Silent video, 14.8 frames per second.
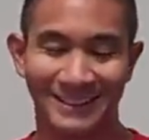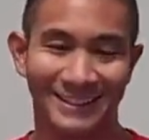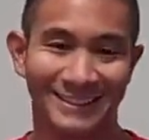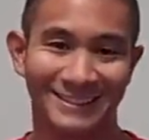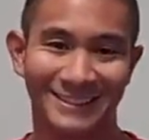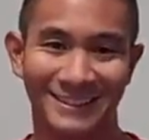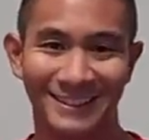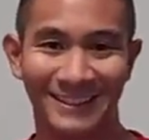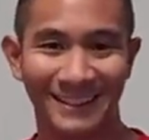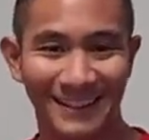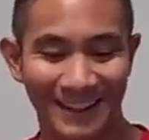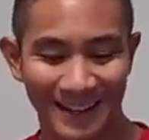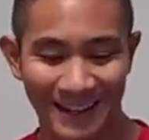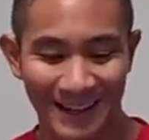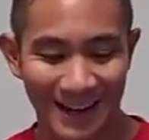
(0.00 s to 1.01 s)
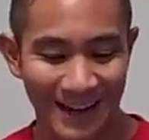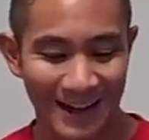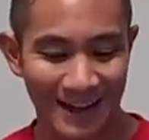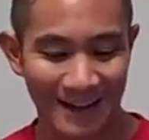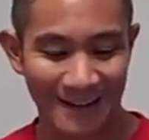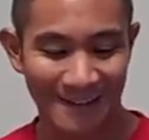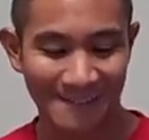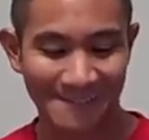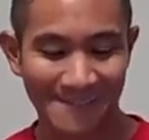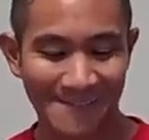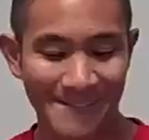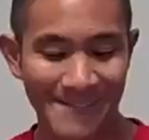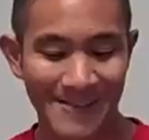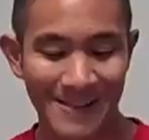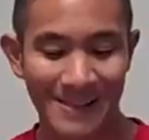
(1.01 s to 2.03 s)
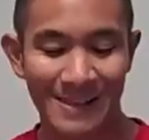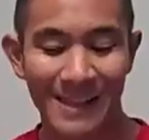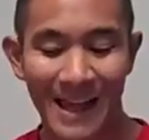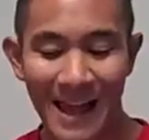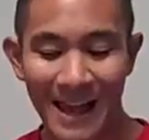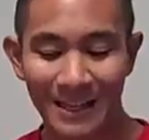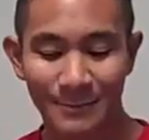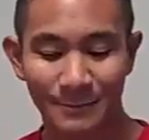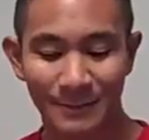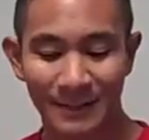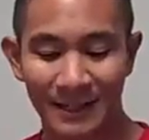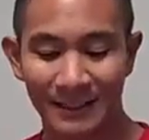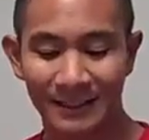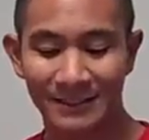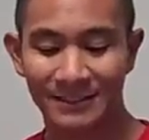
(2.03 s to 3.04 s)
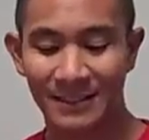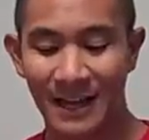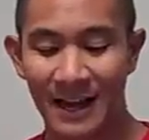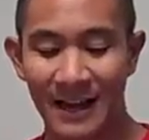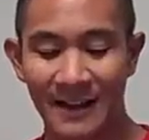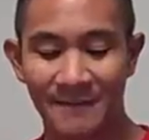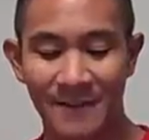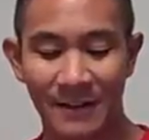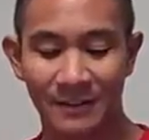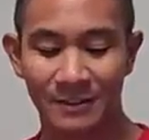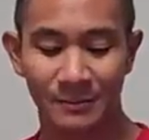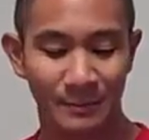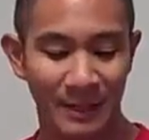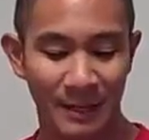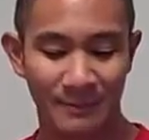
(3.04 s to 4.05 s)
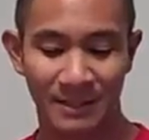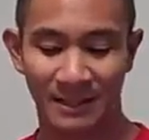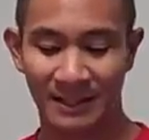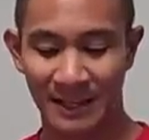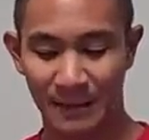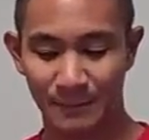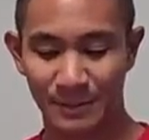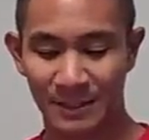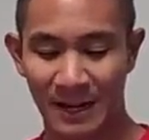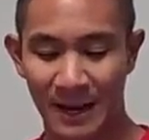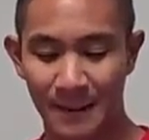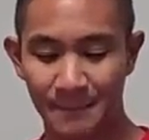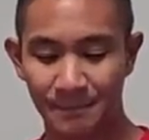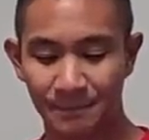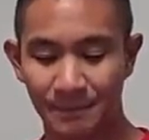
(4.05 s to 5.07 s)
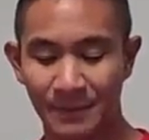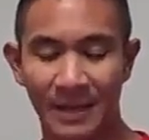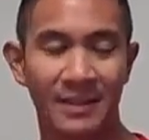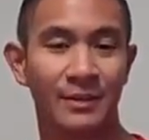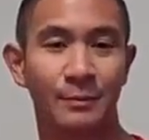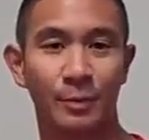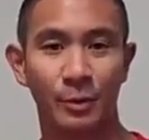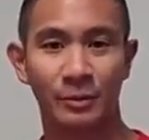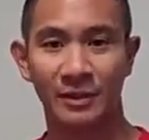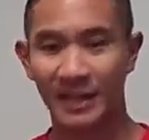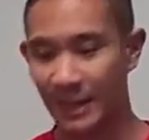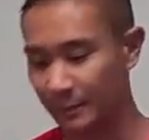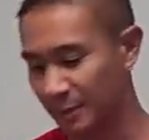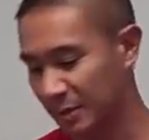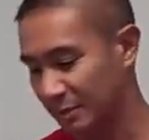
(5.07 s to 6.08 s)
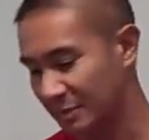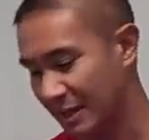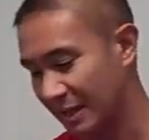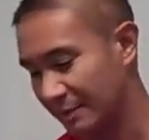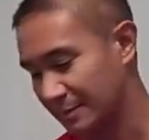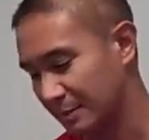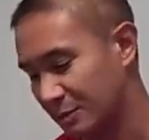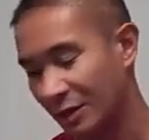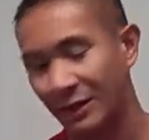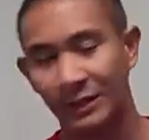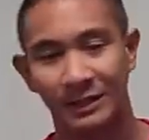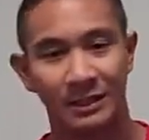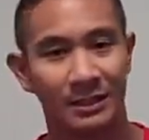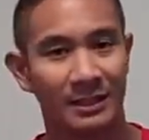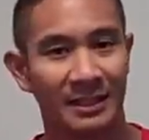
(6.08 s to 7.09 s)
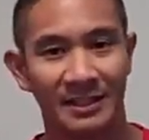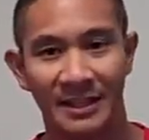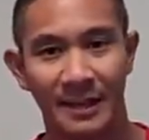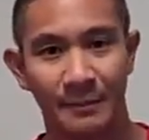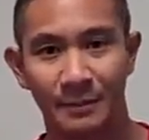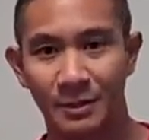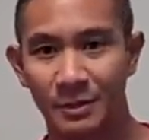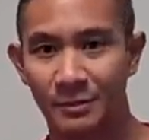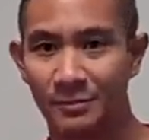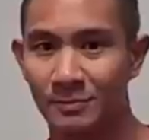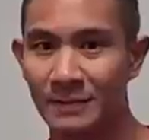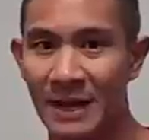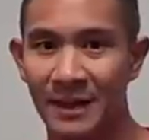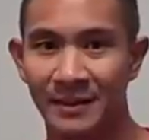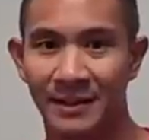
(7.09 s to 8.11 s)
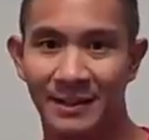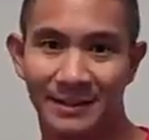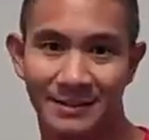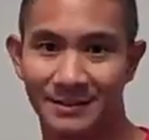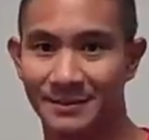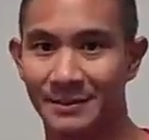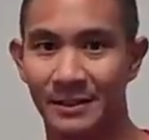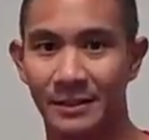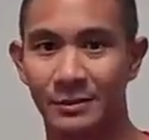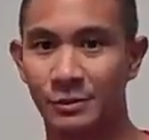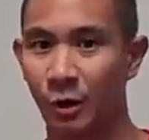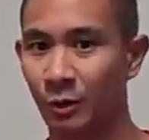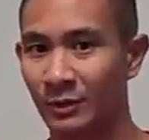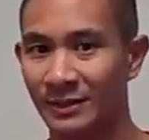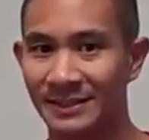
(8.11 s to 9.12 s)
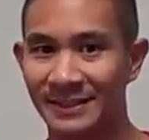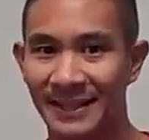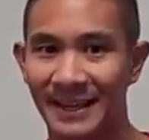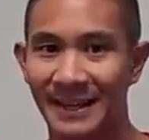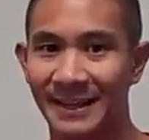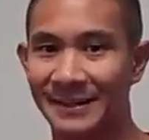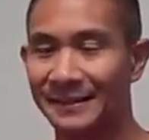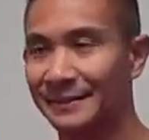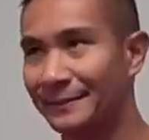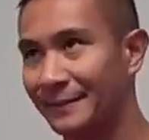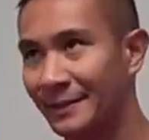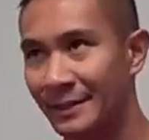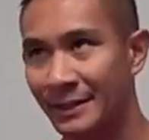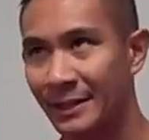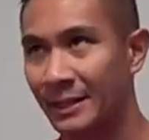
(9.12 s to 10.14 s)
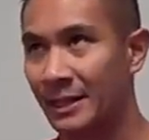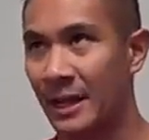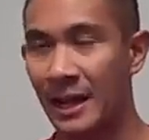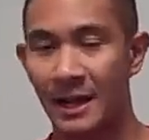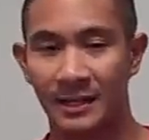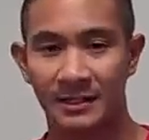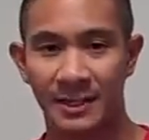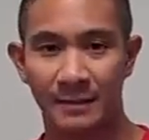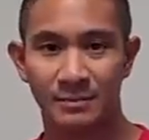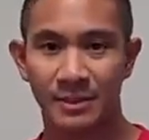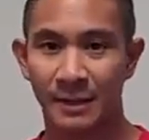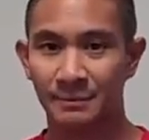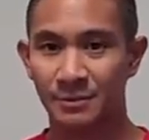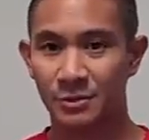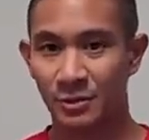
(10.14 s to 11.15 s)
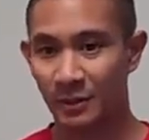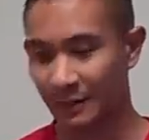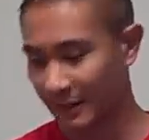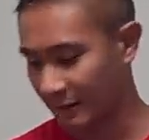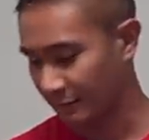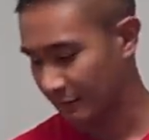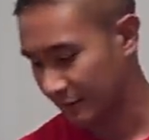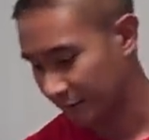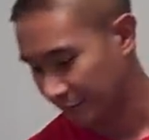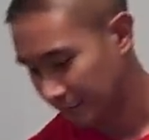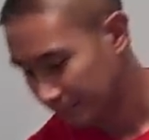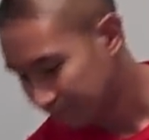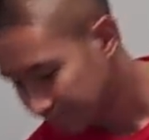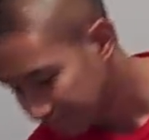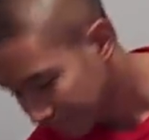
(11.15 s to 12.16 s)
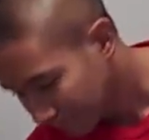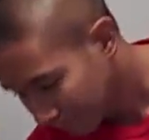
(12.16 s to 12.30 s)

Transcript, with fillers: disc. Uh, Last but not least, I found some games at GameStop, and they're both GameCube games. I'm trying to collect GameCube now that it's totally dead, and and GameStop is trying to get rid of them.